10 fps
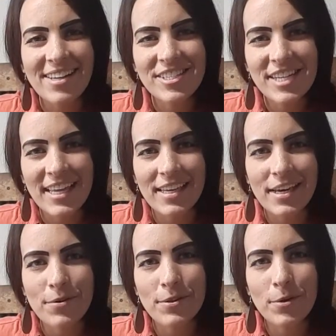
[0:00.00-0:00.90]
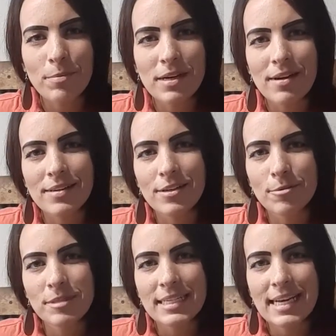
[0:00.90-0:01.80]
Shayla here with Old Pecan
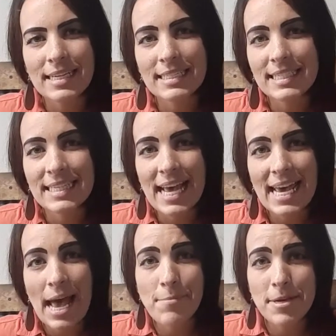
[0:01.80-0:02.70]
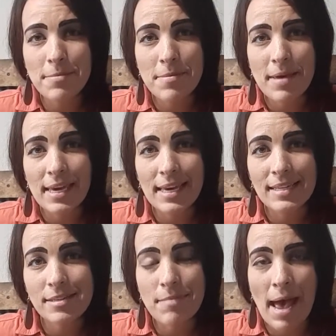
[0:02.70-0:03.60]
Homestead, and today I'm going to be making
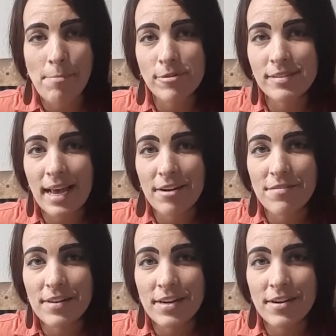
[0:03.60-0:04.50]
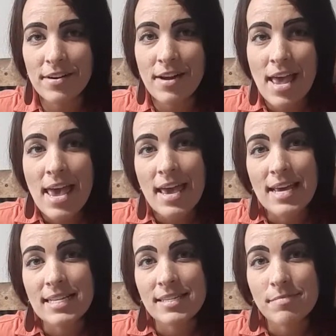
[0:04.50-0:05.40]
some apple cider vinegar
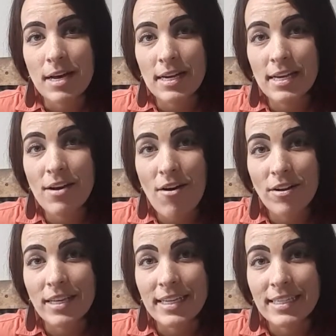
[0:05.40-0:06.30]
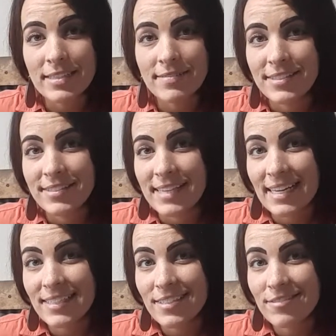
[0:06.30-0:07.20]
and some honey garlic.
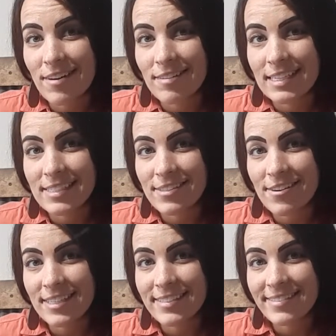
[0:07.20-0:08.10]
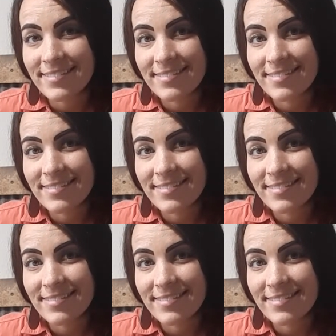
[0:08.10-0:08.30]
Stay tuned while we get started.